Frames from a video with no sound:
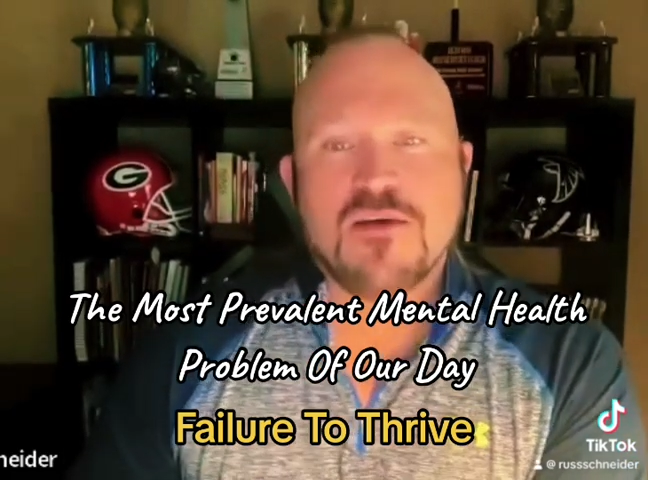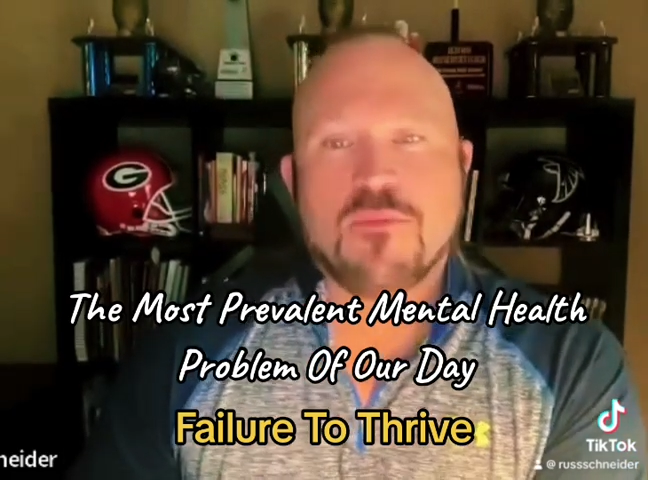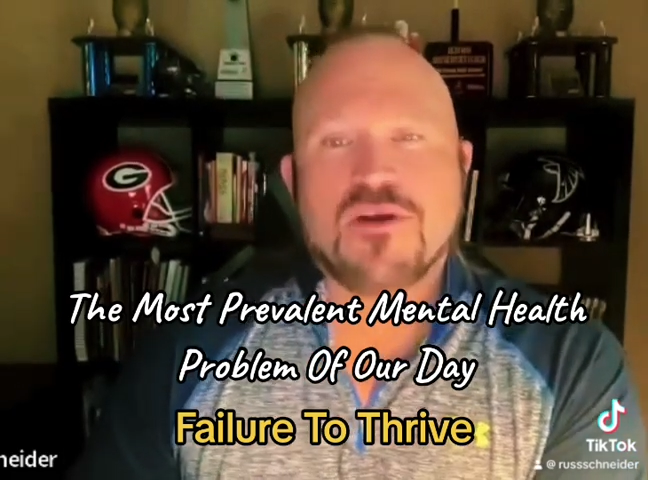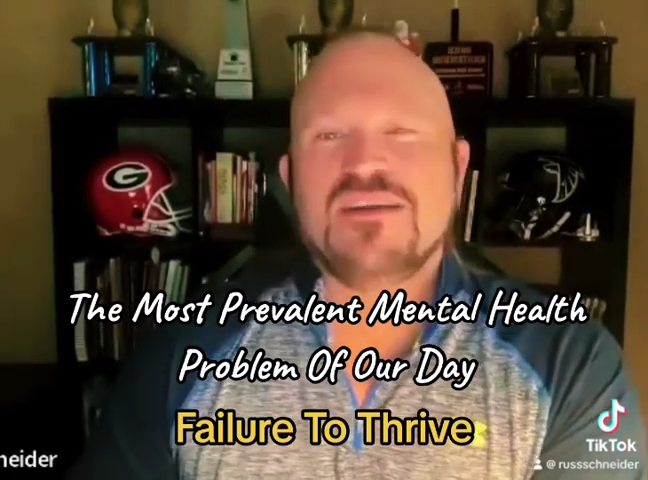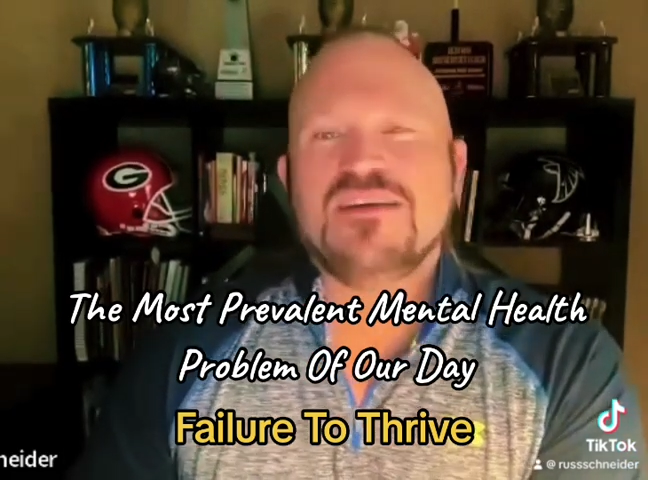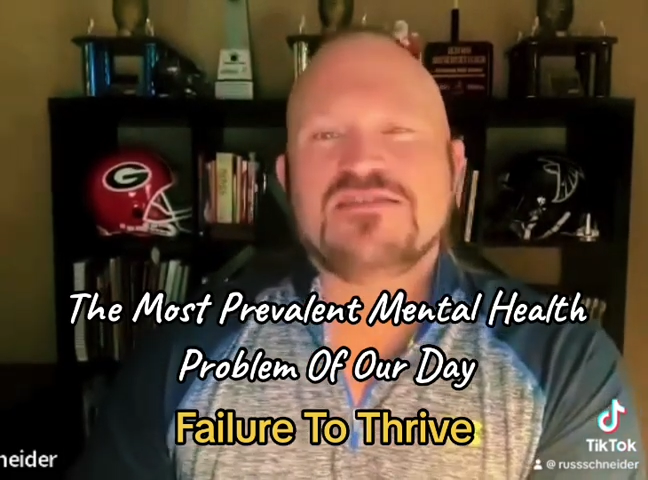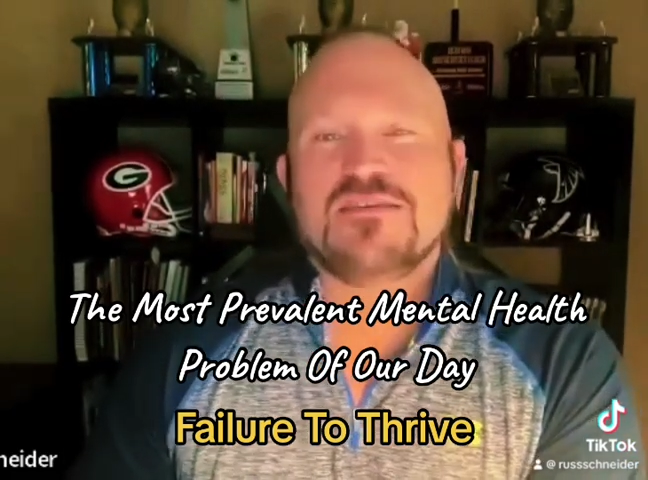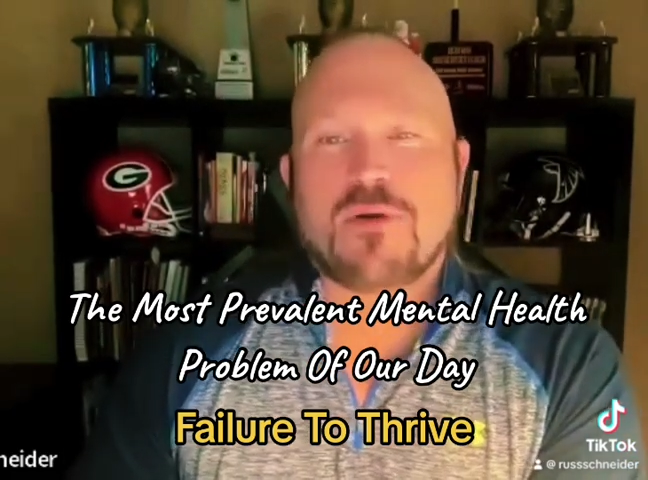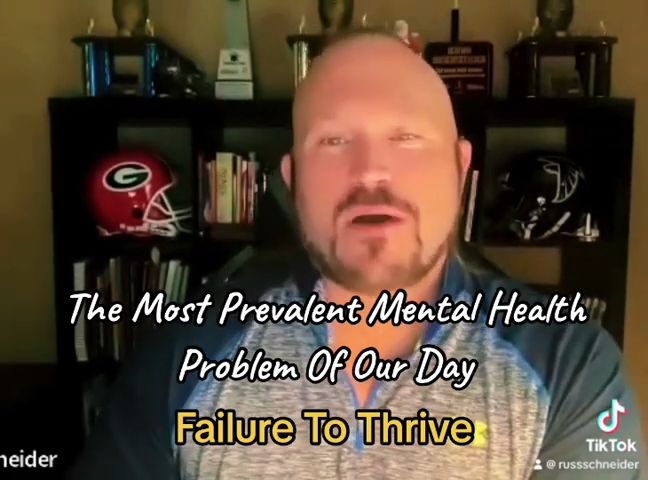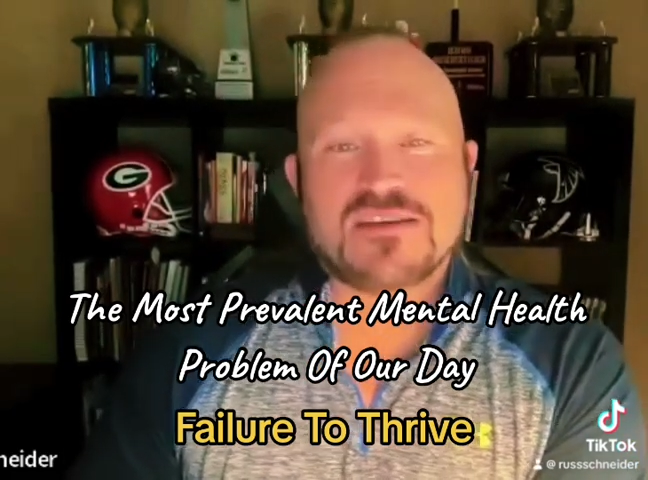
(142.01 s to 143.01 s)
but is
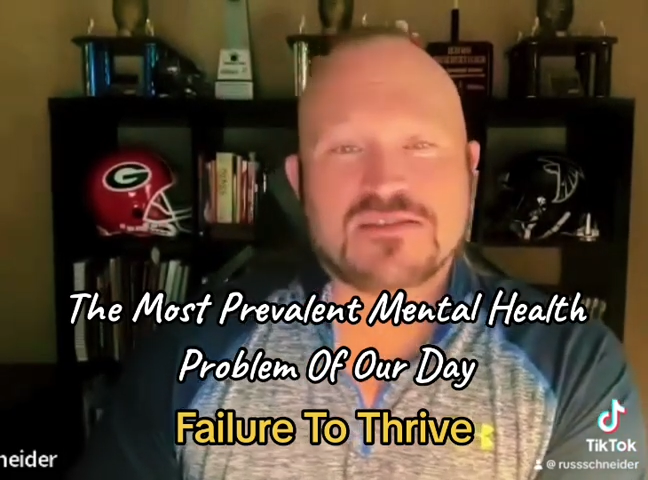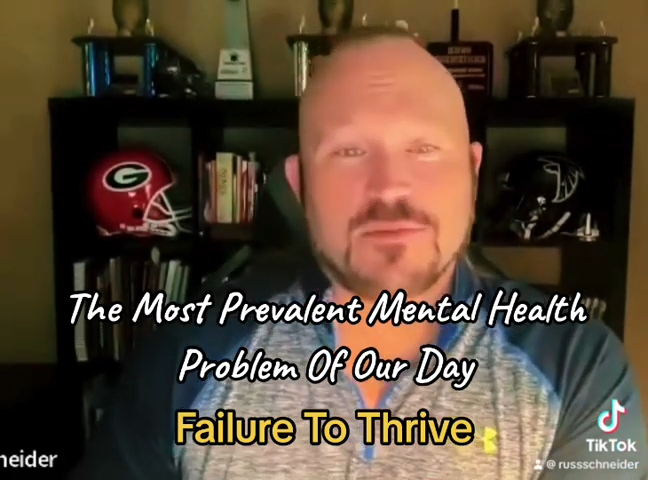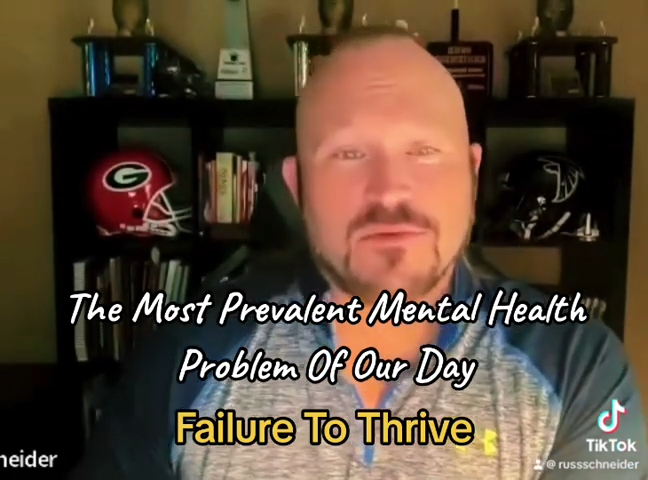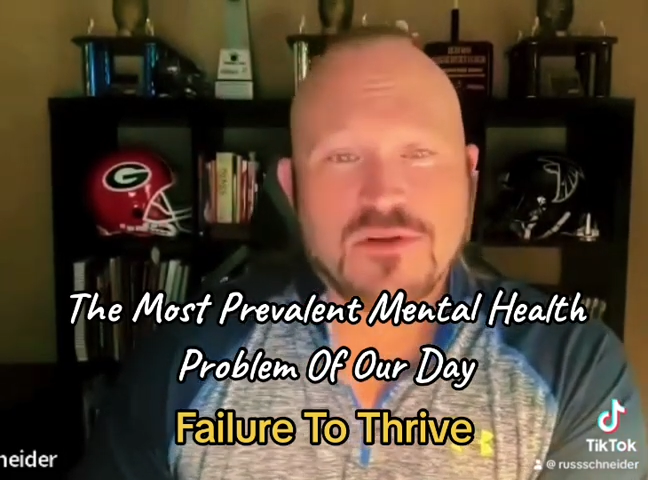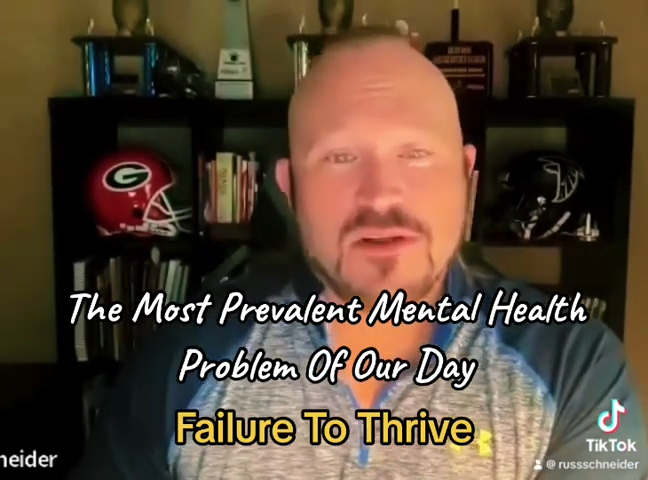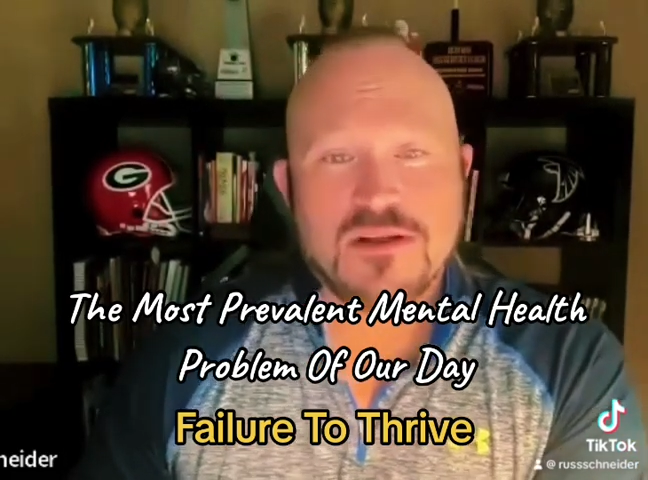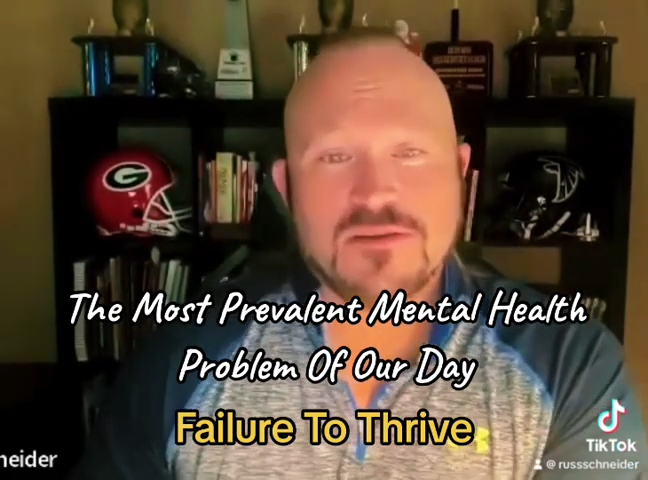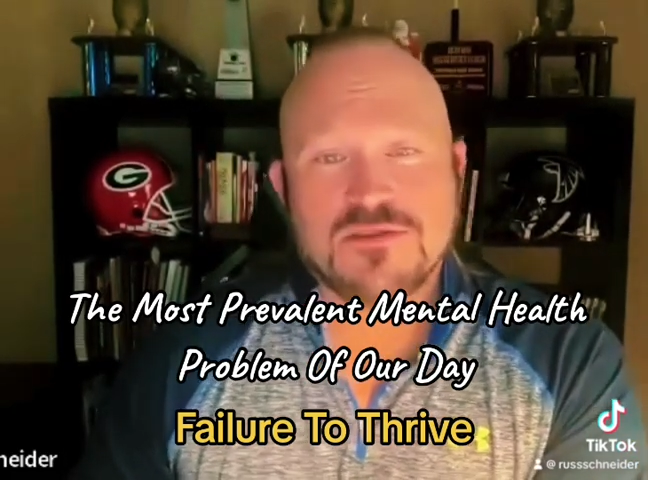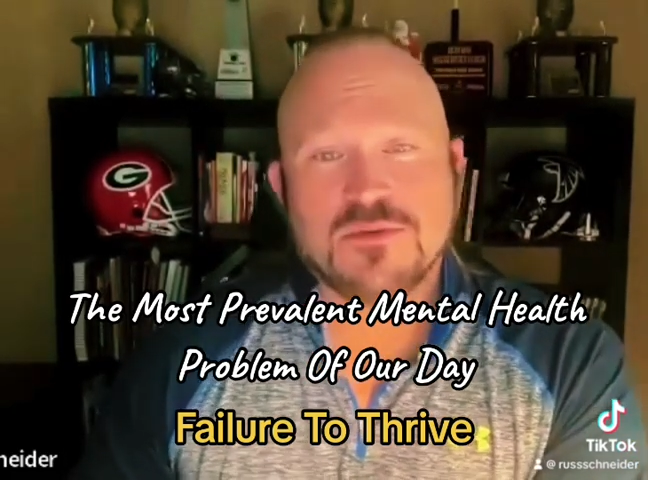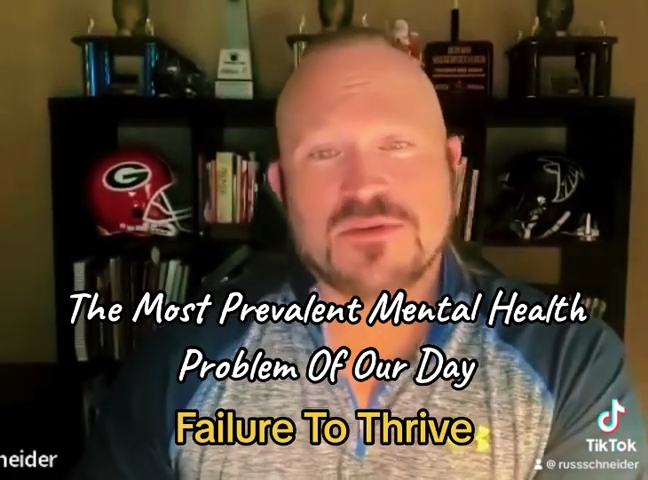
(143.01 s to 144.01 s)
it possible
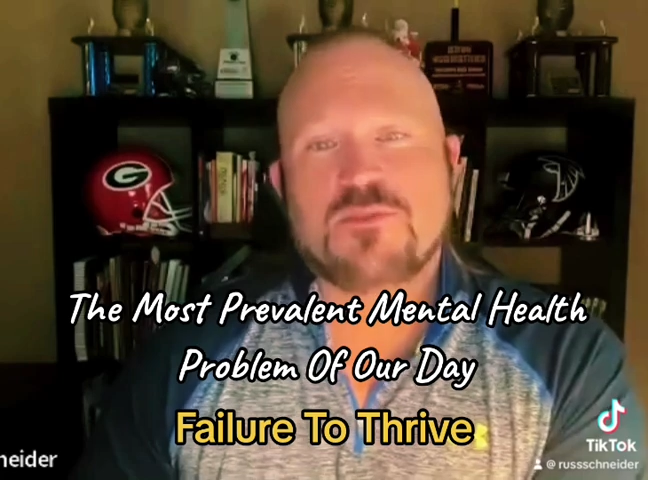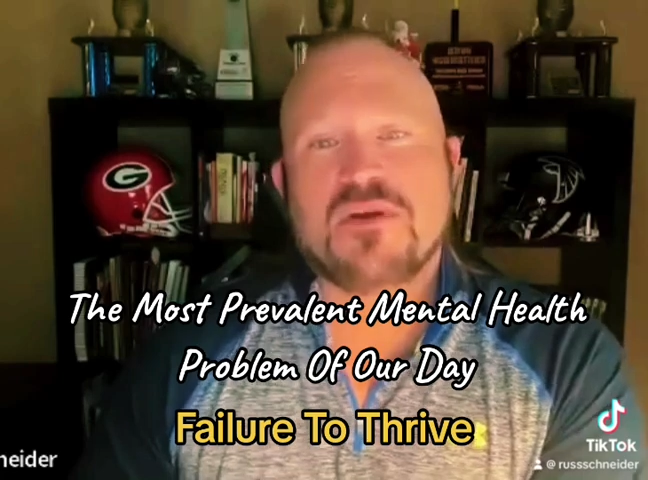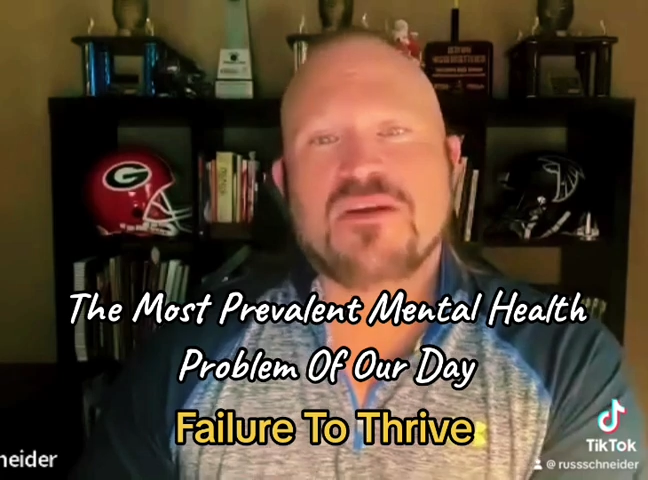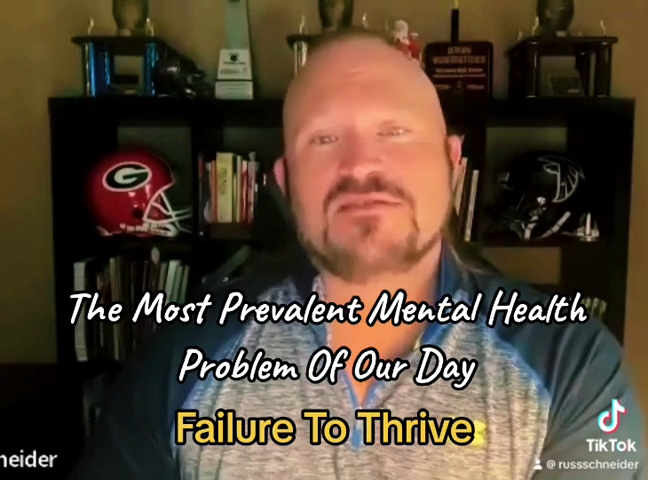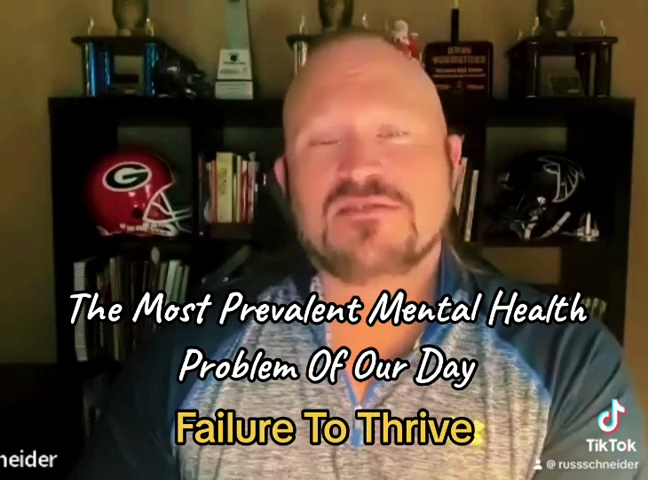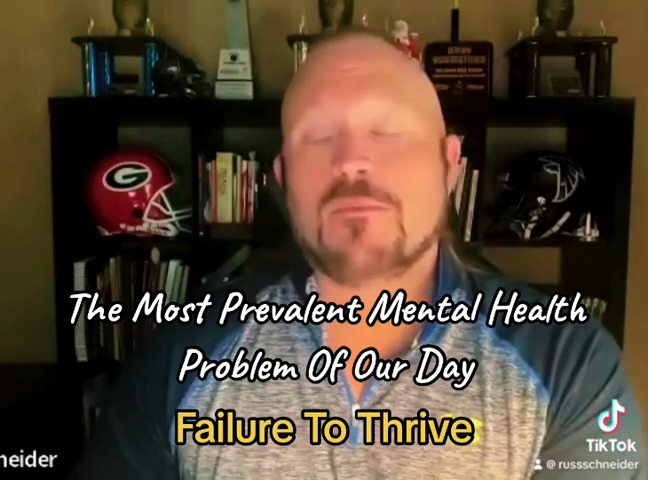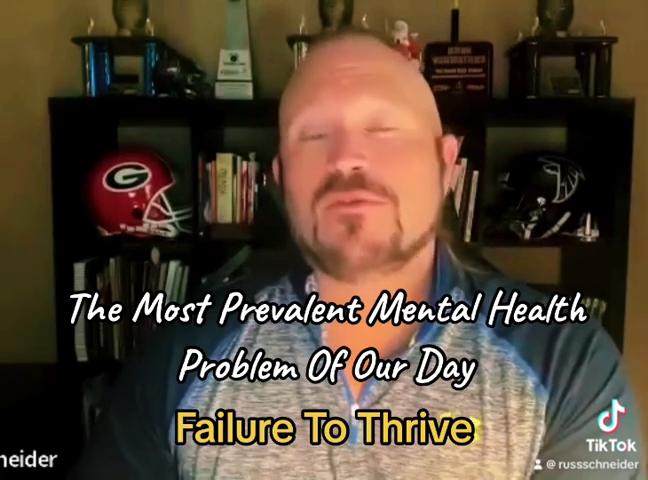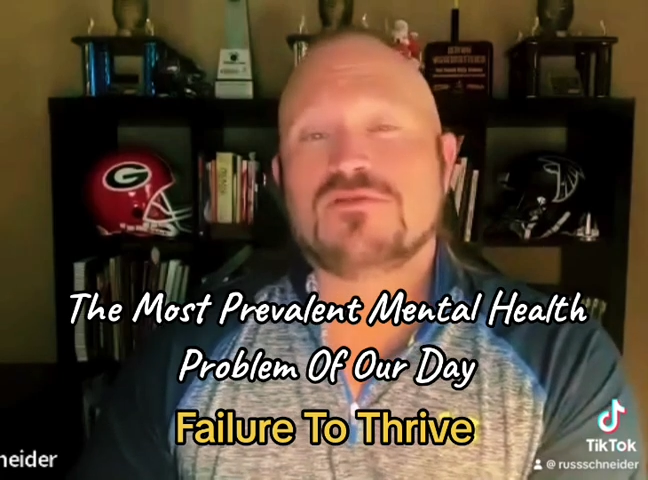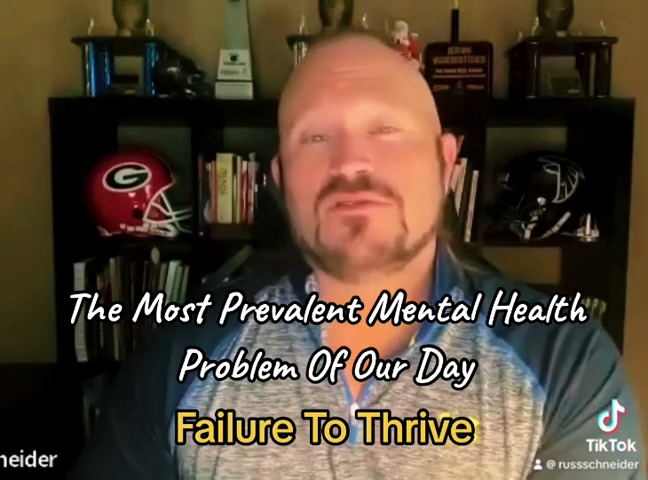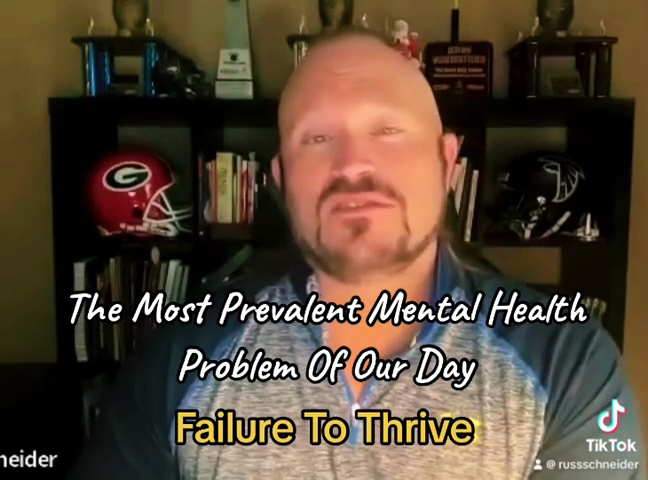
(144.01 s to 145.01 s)
to experience that
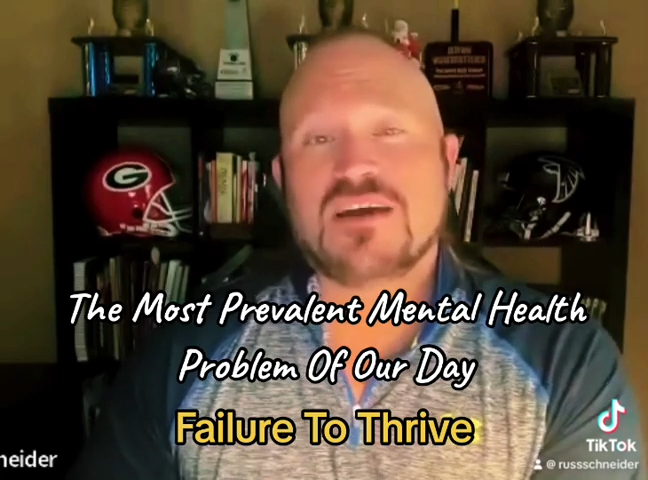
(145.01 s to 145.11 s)
most of the